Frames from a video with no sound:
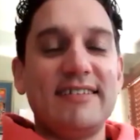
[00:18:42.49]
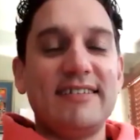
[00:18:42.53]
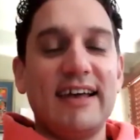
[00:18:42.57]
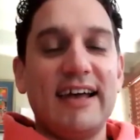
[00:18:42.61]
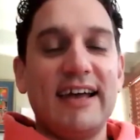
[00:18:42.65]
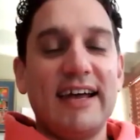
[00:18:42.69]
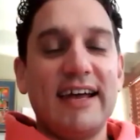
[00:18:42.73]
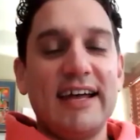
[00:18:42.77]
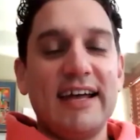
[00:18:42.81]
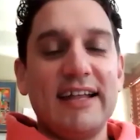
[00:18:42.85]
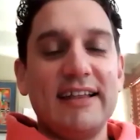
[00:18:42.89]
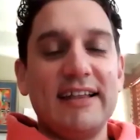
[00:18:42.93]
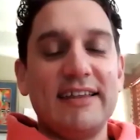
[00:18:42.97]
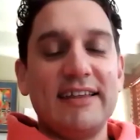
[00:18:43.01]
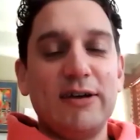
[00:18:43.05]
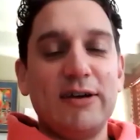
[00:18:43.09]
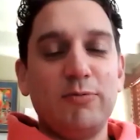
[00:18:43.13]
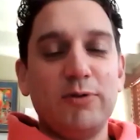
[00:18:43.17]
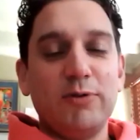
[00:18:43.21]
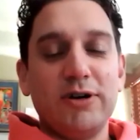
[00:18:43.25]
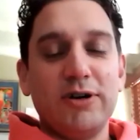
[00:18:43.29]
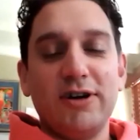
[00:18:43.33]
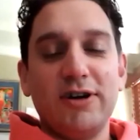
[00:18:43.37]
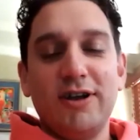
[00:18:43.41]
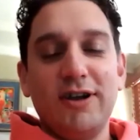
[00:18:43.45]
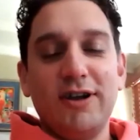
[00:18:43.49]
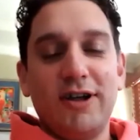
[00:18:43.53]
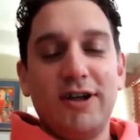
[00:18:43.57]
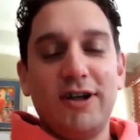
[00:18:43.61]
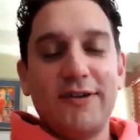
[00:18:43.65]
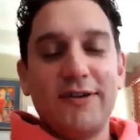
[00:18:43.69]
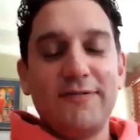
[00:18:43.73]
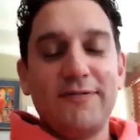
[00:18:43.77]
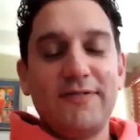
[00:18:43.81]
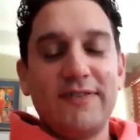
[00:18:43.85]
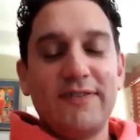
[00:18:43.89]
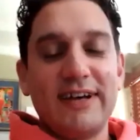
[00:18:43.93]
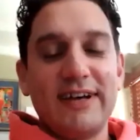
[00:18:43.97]
and there were a lot
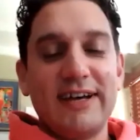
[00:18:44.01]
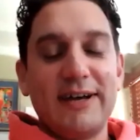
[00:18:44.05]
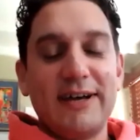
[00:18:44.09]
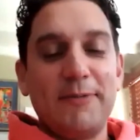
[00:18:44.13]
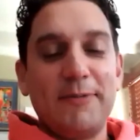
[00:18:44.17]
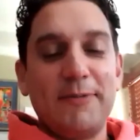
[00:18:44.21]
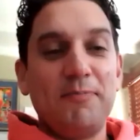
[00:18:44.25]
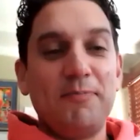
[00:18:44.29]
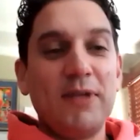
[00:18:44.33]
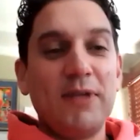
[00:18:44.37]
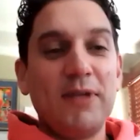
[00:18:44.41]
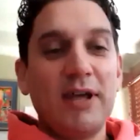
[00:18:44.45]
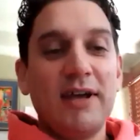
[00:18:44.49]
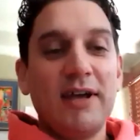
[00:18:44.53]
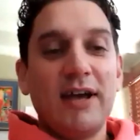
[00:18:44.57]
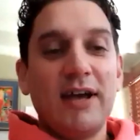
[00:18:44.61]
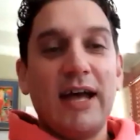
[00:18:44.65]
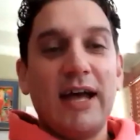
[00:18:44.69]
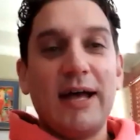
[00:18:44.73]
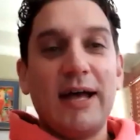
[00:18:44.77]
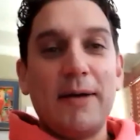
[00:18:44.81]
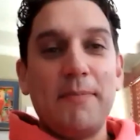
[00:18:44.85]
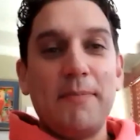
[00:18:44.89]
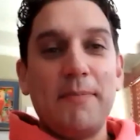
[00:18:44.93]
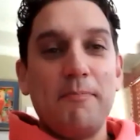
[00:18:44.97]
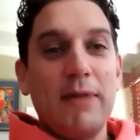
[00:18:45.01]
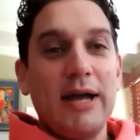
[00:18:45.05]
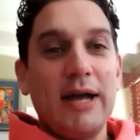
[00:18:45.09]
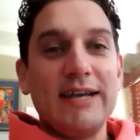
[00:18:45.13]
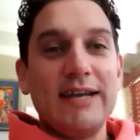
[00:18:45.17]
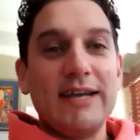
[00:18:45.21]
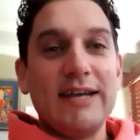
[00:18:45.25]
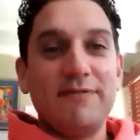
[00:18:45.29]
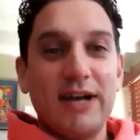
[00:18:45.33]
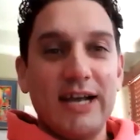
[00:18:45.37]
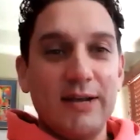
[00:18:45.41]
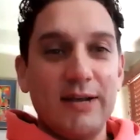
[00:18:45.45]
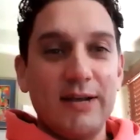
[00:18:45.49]
of money
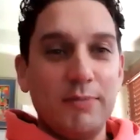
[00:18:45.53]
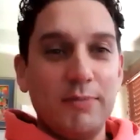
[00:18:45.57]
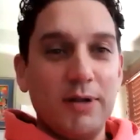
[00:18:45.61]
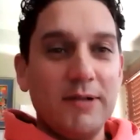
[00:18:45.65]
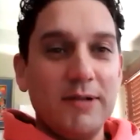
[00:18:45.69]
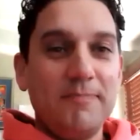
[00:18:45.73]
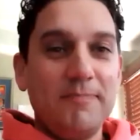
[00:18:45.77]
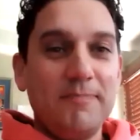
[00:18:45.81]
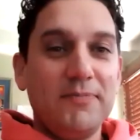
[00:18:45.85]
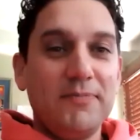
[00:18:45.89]
available.